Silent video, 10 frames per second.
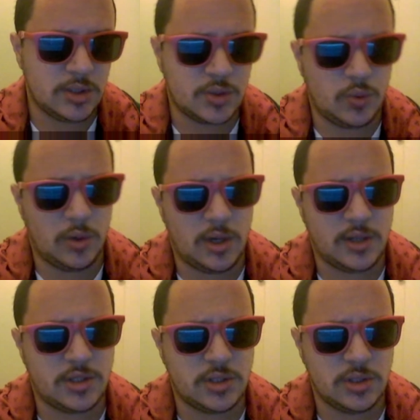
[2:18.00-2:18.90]

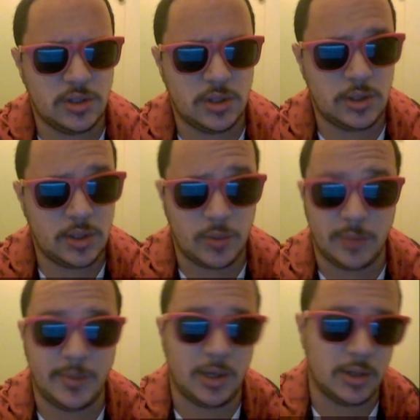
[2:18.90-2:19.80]
squash the
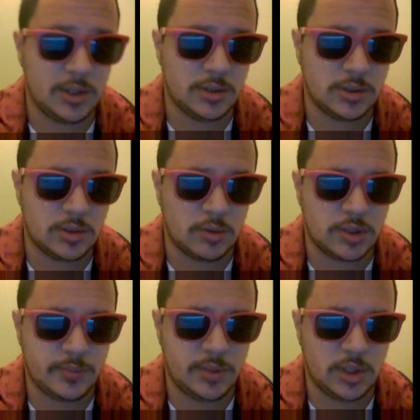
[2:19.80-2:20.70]
rebellion, so to
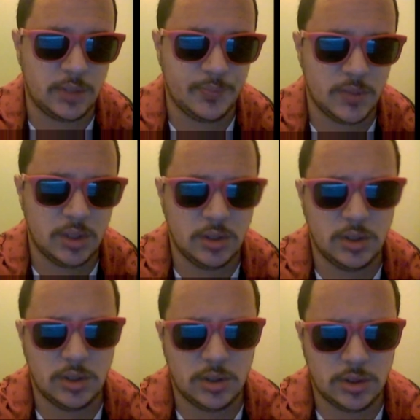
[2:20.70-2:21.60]
speak.
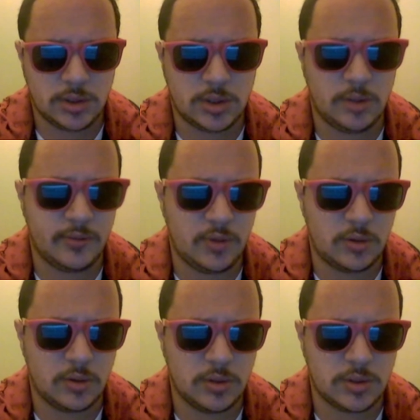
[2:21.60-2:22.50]
So of
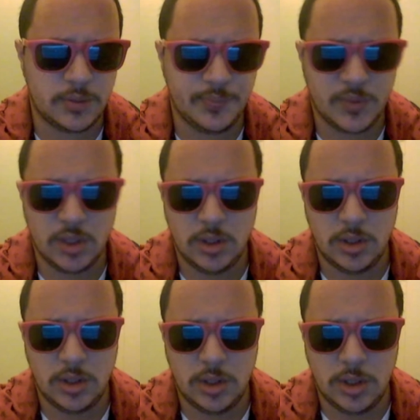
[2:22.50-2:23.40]
course,
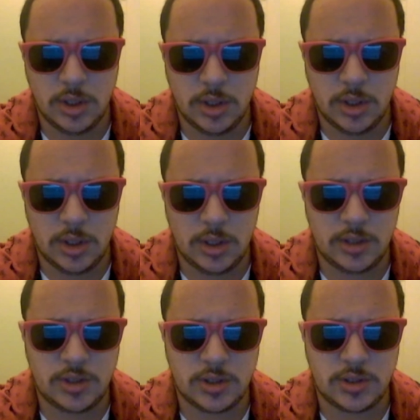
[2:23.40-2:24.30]

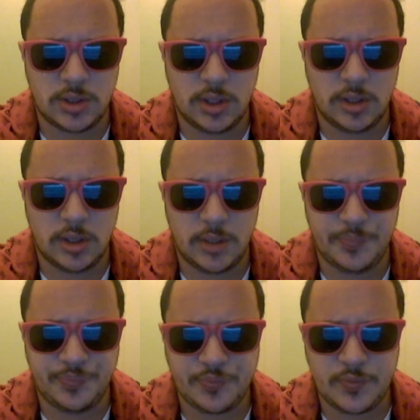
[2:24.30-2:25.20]
let's just say that
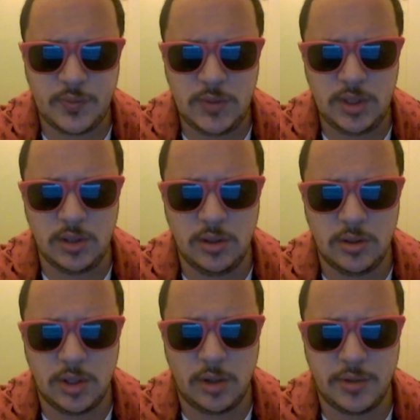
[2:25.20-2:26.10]

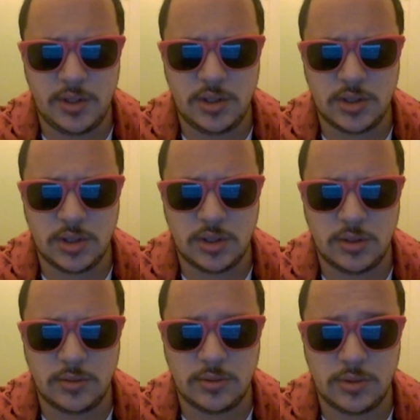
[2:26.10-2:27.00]
all these
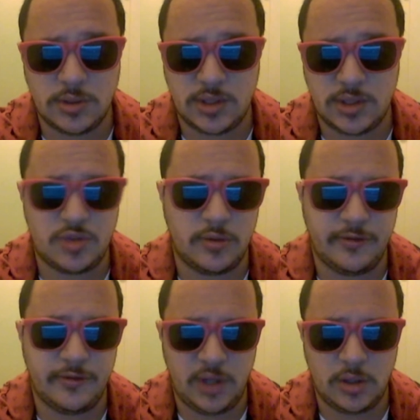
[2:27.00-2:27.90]
uh, central
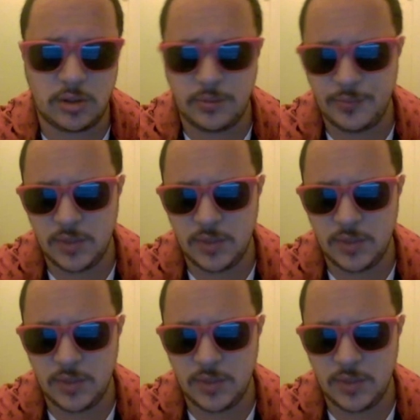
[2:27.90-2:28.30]
figure